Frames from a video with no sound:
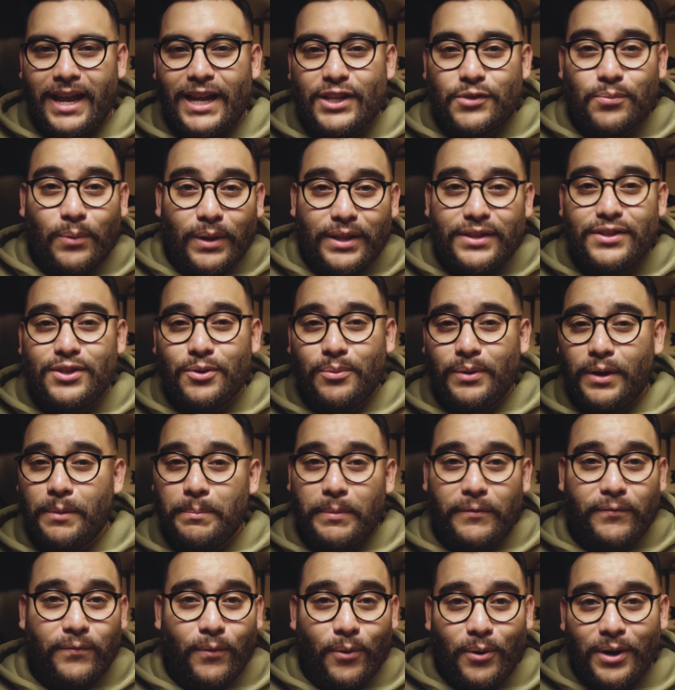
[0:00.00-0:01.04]
as well as doing a
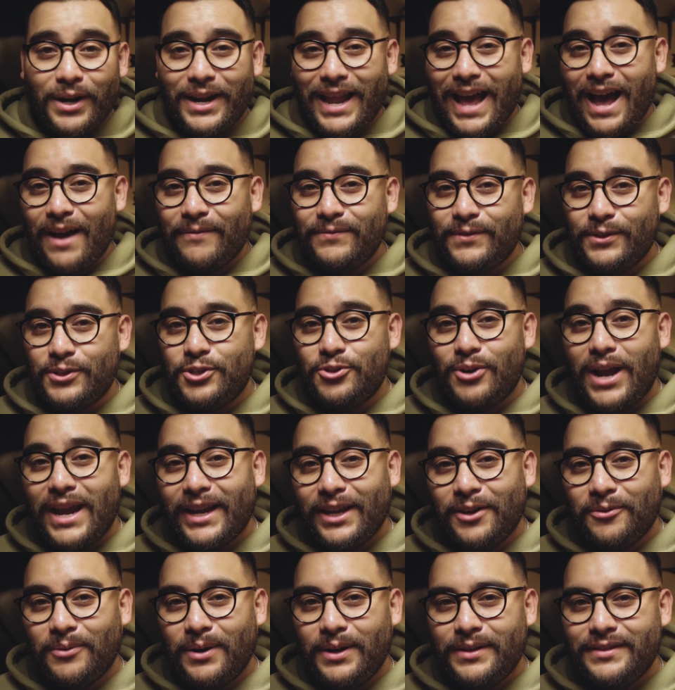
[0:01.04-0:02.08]
before and after
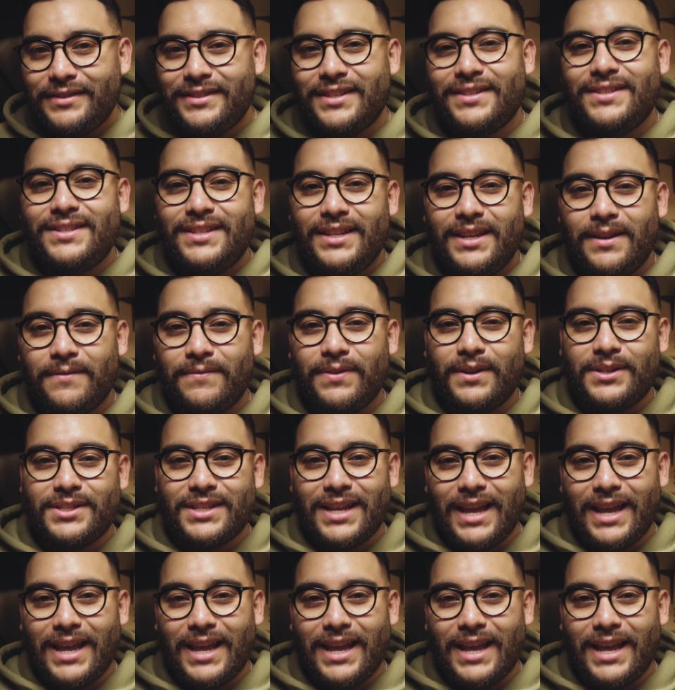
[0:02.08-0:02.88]
draggy run to see if there's